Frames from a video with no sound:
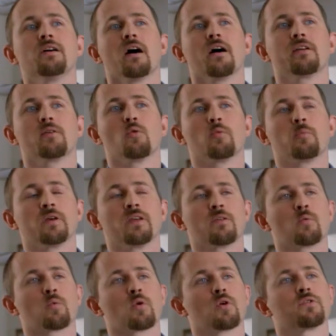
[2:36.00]
done, it will be
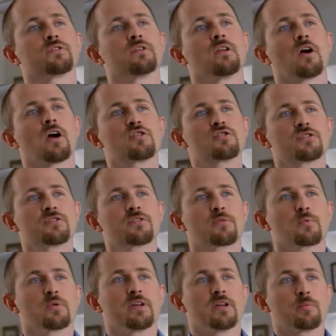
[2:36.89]
the world's
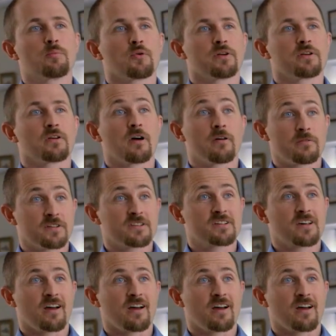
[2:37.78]
largest 3D print of its